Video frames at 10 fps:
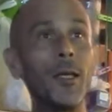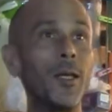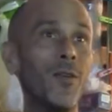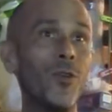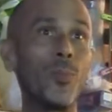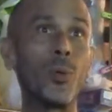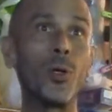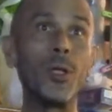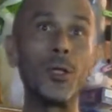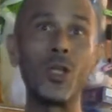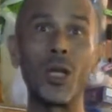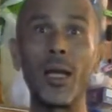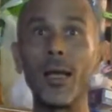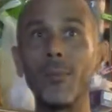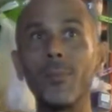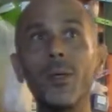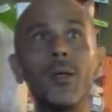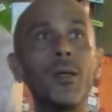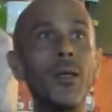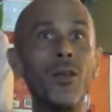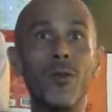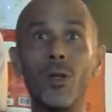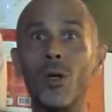if you're putting jam, even the